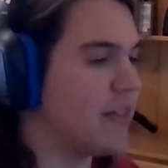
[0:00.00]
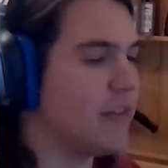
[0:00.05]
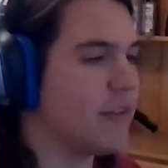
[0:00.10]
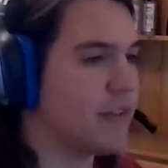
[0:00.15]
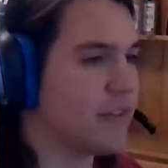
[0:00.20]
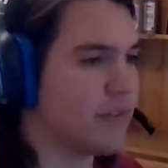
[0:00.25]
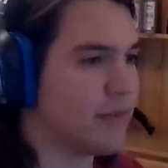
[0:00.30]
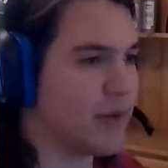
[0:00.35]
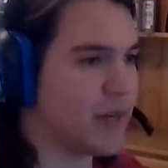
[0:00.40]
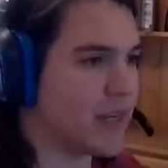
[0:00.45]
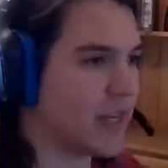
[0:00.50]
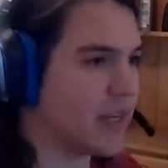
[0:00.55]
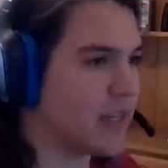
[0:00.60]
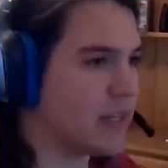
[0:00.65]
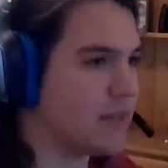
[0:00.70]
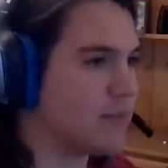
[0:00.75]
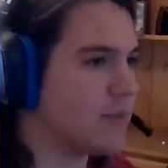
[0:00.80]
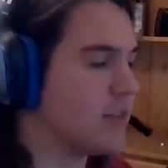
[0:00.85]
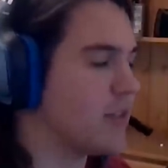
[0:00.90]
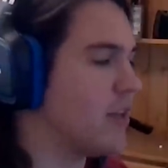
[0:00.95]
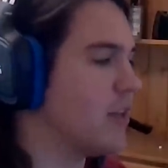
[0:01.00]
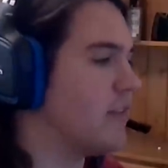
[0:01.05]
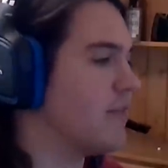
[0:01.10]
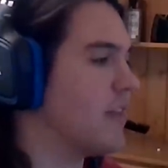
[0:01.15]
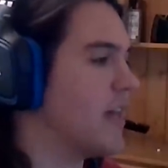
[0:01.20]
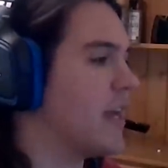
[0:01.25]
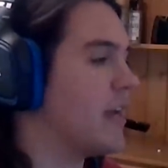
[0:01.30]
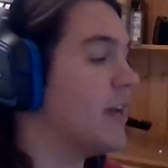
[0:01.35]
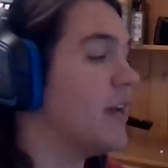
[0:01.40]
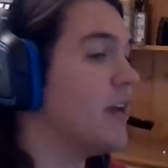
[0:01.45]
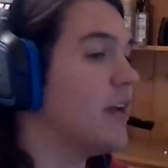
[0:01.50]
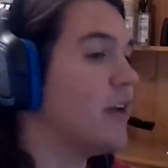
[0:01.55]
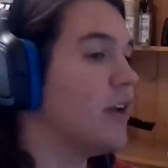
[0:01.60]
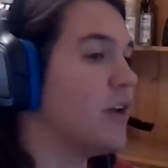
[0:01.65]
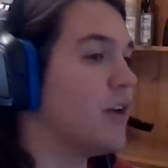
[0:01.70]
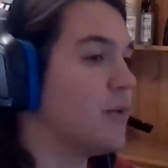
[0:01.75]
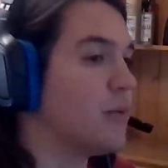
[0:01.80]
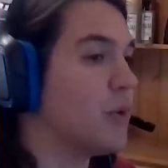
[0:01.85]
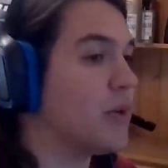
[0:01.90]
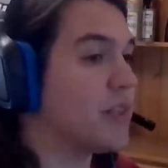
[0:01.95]
and the Three Kingdoms and all of that.
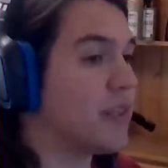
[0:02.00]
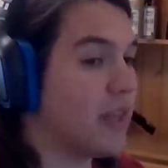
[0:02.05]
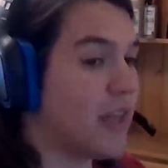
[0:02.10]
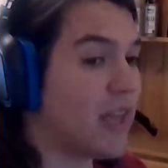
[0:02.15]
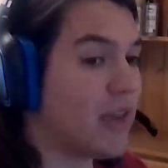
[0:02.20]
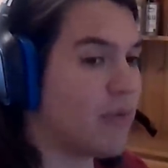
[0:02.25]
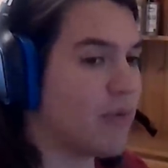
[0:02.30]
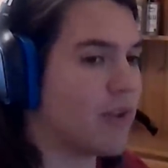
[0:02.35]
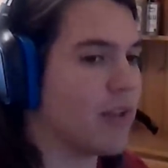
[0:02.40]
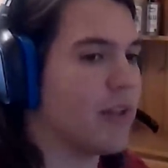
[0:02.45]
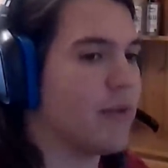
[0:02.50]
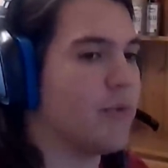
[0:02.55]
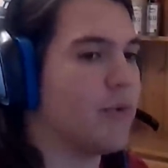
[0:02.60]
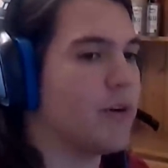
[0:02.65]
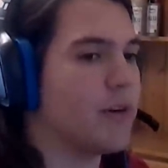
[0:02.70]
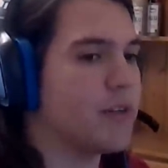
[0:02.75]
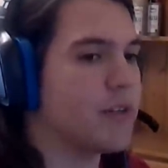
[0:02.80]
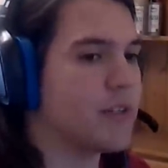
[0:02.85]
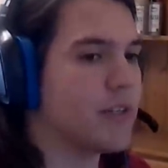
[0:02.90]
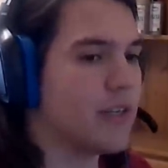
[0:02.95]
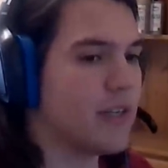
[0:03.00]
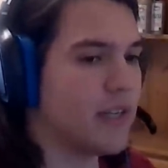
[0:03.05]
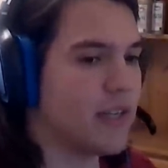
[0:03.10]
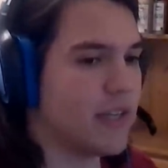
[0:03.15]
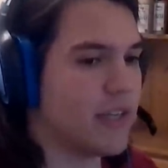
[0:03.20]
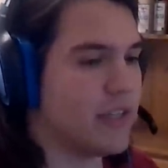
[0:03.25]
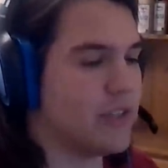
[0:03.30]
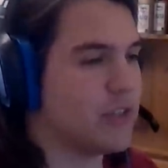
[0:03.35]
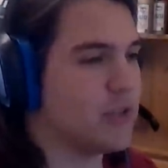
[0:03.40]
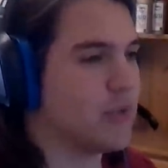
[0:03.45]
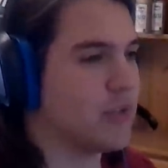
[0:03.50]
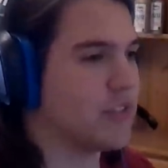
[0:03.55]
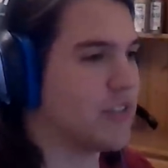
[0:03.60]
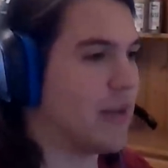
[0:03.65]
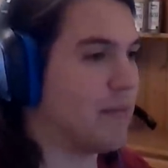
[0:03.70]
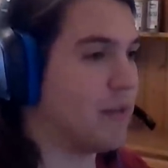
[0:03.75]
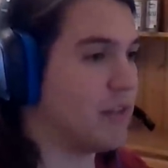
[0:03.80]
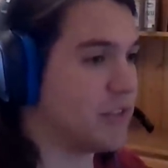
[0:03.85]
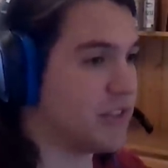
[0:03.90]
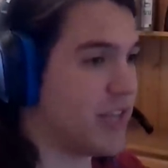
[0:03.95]
What they really want is to
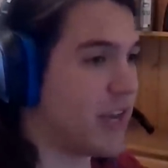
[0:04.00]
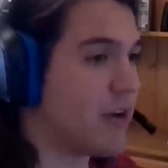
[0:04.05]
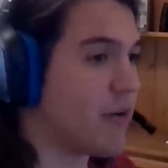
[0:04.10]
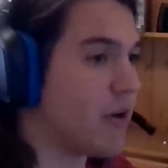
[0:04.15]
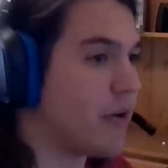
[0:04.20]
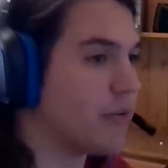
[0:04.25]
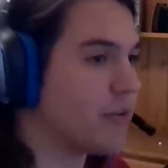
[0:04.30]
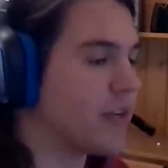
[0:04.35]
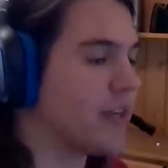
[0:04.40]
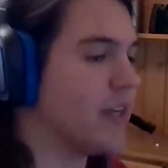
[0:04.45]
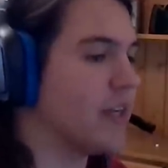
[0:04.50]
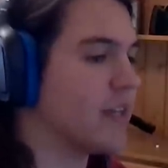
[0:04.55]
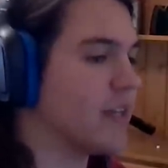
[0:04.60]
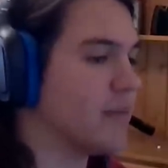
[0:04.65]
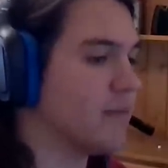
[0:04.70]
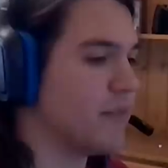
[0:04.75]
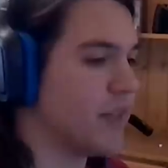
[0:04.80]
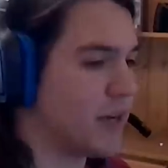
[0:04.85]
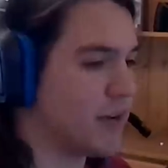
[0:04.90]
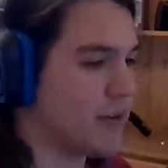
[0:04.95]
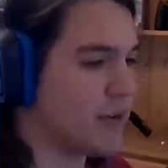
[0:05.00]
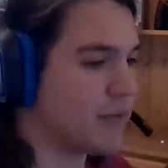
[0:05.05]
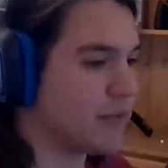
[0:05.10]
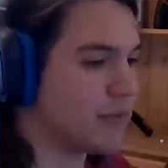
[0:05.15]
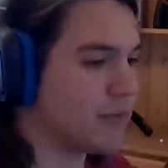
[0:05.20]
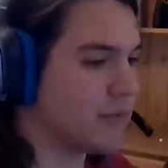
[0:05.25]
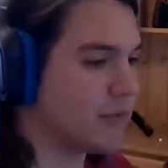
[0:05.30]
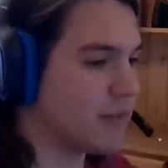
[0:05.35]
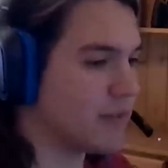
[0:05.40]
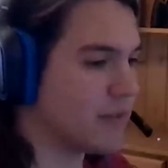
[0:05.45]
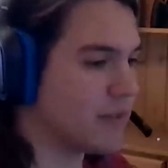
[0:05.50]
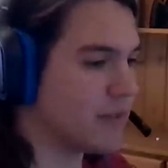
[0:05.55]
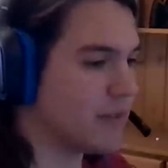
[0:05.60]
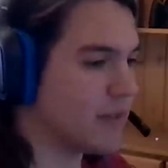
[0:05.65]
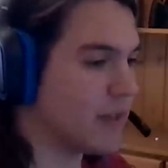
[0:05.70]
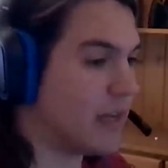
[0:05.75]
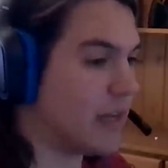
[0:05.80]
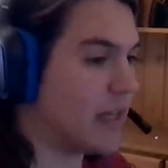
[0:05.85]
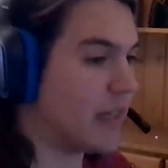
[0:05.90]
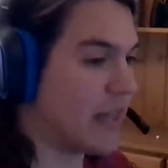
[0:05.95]
establish their own kingdom, their own
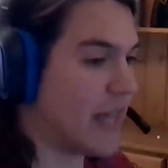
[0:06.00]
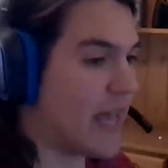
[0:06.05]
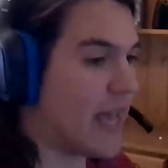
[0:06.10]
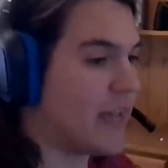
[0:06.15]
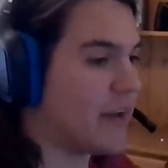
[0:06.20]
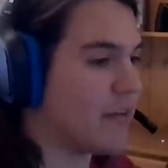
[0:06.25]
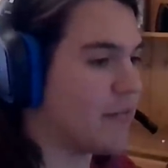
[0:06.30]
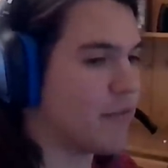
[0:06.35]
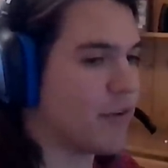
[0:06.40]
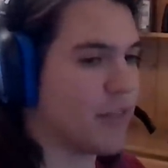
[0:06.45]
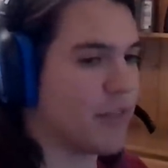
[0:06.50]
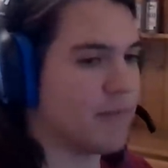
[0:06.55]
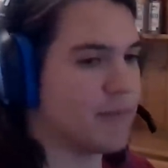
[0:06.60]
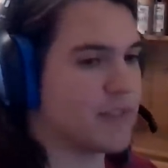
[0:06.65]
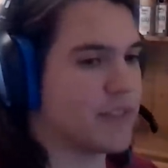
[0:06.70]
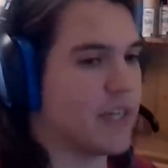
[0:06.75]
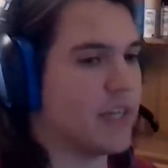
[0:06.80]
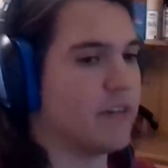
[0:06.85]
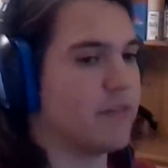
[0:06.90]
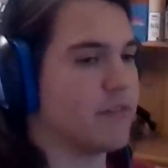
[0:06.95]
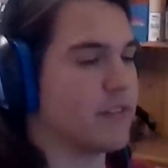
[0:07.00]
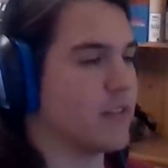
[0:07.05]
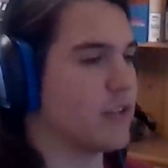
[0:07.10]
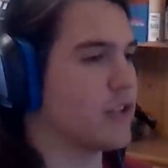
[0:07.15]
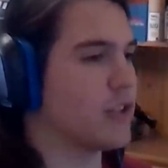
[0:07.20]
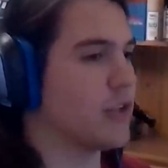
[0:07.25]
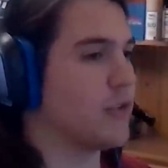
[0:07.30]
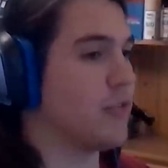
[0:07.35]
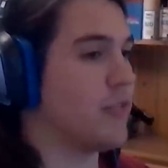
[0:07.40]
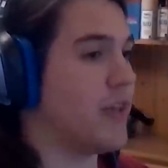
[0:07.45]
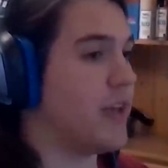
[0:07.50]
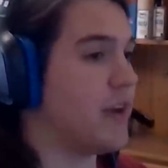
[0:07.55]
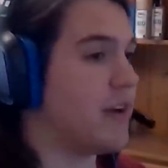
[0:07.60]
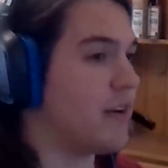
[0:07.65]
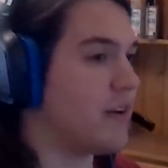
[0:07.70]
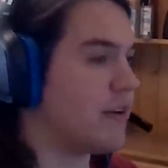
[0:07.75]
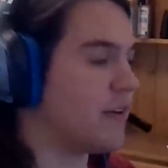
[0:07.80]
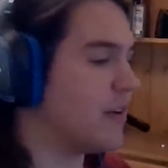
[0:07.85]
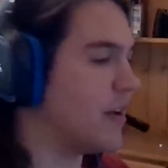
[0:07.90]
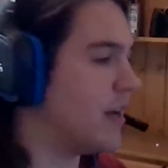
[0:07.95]
land for themselves, and so
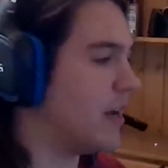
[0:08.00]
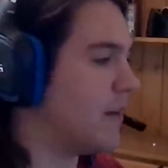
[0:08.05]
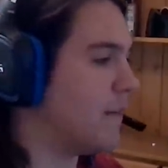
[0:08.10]
their